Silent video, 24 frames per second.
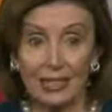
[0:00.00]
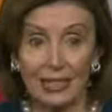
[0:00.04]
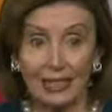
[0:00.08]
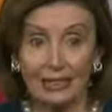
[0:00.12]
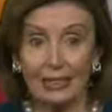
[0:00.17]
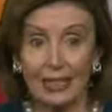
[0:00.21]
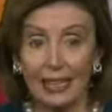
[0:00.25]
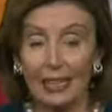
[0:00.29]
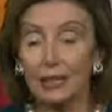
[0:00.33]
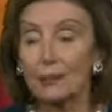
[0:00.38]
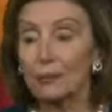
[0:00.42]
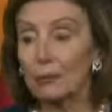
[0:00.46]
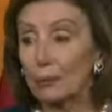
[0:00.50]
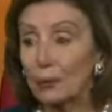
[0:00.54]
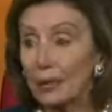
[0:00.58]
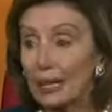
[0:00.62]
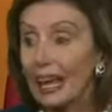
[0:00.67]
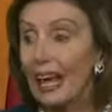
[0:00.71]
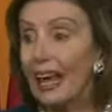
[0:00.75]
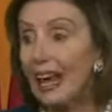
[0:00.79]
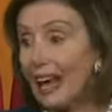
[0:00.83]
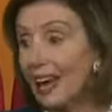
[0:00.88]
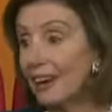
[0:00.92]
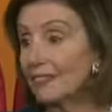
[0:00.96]
I named. We
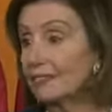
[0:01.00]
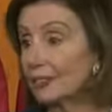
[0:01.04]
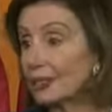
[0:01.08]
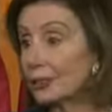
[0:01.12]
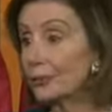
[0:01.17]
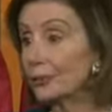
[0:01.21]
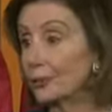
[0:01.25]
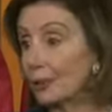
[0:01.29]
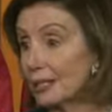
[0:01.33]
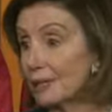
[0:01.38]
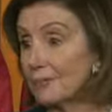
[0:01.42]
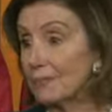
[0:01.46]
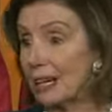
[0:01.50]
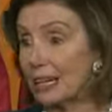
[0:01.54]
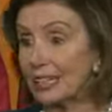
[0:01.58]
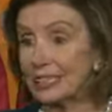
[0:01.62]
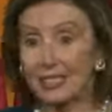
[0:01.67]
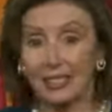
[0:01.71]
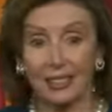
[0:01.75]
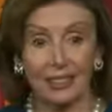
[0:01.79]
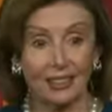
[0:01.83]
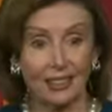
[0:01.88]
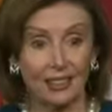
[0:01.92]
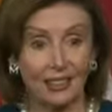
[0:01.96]
have
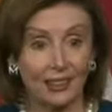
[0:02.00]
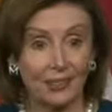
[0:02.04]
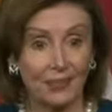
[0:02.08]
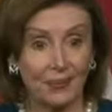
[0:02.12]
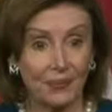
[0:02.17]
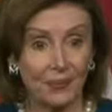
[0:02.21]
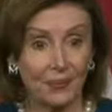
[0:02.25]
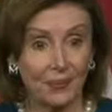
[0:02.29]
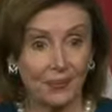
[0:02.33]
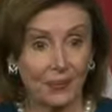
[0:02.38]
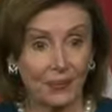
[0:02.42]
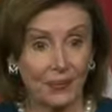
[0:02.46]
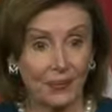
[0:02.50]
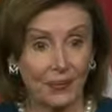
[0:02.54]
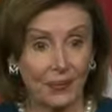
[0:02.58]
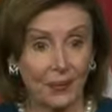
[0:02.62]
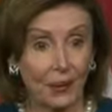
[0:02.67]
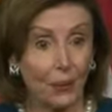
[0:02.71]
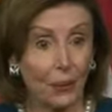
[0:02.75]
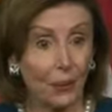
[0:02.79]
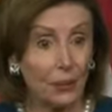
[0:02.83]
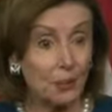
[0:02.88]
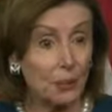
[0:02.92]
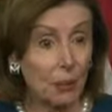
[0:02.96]
agreement
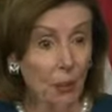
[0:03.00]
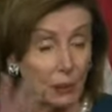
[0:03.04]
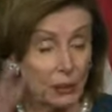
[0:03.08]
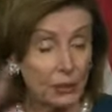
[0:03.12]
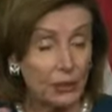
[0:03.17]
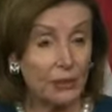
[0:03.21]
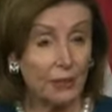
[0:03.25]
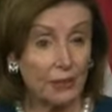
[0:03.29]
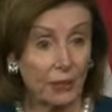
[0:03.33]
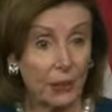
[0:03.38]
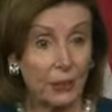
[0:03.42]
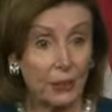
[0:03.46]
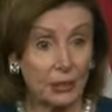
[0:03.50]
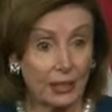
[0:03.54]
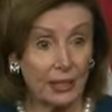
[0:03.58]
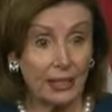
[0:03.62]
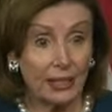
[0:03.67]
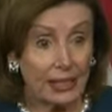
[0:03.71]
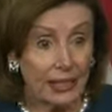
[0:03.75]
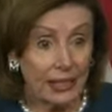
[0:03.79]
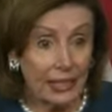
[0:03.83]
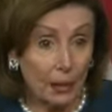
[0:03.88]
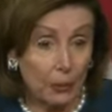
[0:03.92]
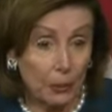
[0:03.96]
on most of those
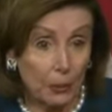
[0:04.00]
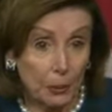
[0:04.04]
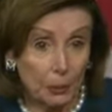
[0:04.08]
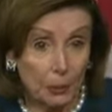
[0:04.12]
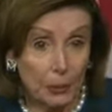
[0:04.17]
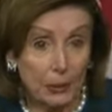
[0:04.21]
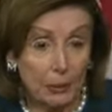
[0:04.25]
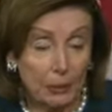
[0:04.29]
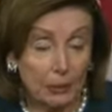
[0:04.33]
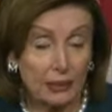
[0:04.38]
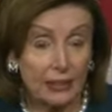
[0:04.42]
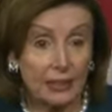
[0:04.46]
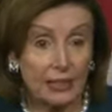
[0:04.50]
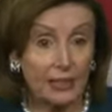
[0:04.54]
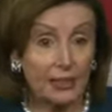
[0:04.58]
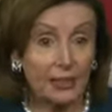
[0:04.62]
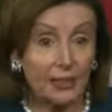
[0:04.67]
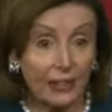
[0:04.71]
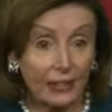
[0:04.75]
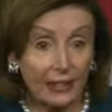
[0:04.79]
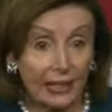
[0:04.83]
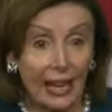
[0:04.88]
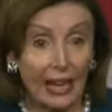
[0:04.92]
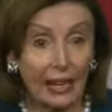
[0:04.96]
things. Now, when people see
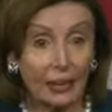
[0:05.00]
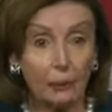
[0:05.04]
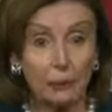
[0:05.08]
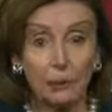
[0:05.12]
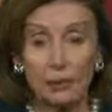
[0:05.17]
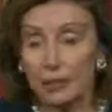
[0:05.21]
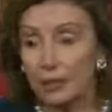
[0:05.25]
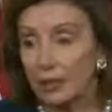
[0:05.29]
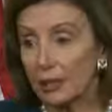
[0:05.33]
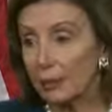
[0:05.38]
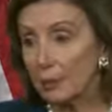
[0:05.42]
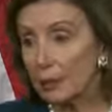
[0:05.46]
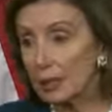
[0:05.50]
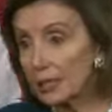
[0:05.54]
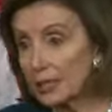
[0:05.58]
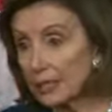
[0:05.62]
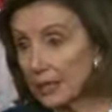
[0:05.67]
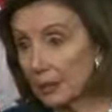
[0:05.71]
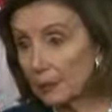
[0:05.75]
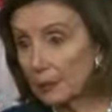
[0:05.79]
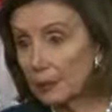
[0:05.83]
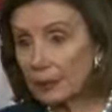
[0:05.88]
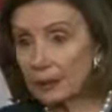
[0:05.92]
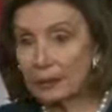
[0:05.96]
the language, they may
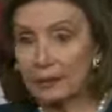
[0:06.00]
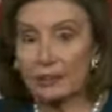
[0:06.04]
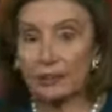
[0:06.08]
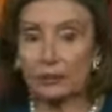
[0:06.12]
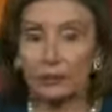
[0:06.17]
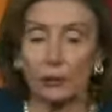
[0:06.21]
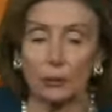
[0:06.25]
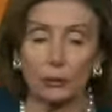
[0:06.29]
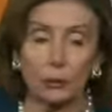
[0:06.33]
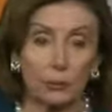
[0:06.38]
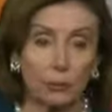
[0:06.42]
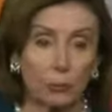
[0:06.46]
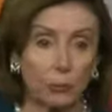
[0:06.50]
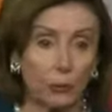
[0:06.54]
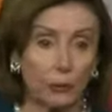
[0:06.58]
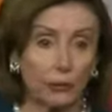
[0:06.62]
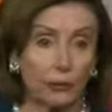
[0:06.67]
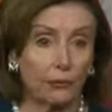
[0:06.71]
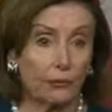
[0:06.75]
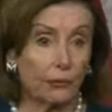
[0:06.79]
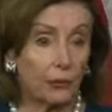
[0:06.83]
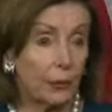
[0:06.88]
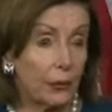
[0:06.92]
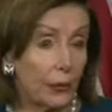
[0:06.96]
say, "Well, this goes more
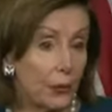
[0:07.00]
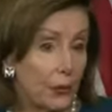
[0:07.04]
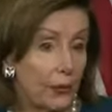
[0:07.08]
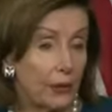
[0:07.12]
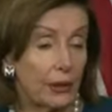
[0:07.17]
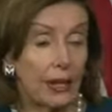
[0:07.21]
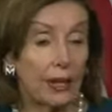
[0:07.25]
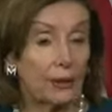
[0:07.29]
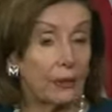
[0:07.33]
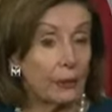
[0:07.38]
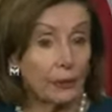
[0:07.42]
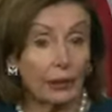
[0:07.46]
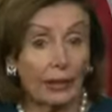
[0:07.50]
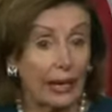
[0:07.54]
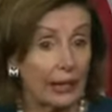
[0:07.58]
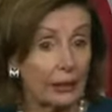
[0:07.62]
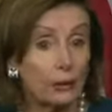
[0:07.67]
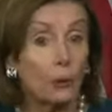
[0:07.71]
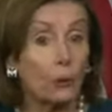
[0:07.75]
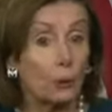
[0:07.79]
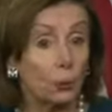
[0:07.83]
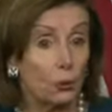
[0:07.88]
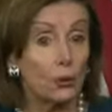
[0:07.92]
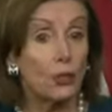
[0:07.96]
further than I thought." I
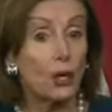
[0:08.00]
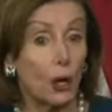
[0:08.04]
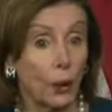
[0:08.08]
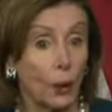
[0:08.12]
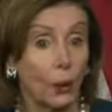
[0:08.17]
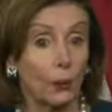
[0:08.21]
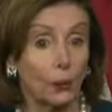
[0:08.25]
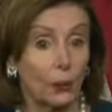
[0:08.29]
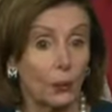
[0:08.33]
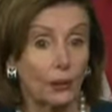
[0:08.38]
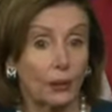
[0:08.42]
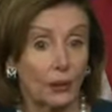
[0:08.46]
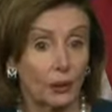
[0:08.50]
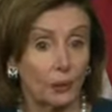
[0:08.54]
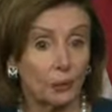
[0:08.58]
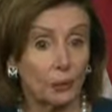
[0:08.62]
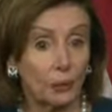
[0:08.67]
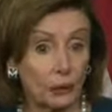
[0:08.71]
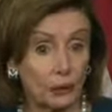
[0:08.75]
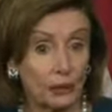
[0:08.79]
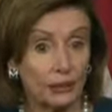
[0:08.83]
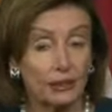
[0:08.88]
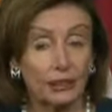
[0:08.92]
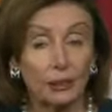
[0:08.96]
don't know.
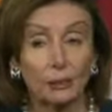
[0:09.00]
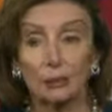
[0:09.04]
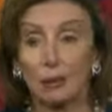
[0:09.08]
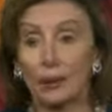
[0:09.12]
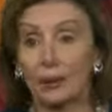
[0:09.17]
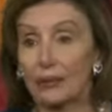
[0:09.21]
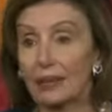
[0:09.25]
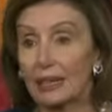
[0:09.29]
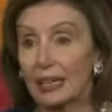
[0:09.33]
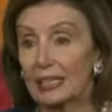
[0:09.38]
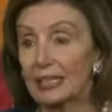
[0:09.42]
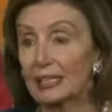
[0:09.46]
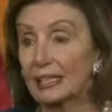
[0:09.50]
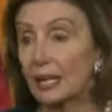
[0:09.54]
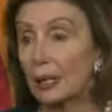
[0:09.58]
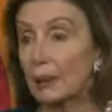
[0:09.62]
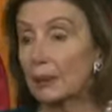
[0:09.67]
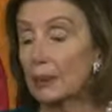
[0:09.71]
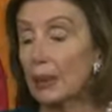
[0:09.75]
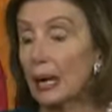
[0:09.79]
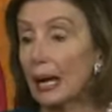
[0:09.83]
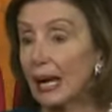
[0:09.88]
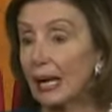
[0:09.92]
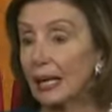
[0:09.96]
We'll see what they say
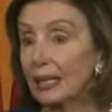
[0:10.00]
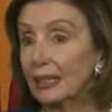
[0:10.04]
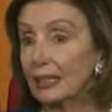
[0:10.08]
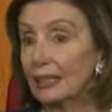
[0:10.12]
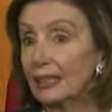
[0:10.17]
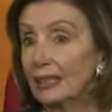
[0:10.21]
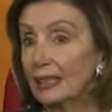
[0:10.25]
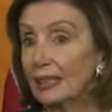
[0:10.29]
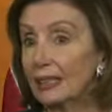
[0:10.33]
back.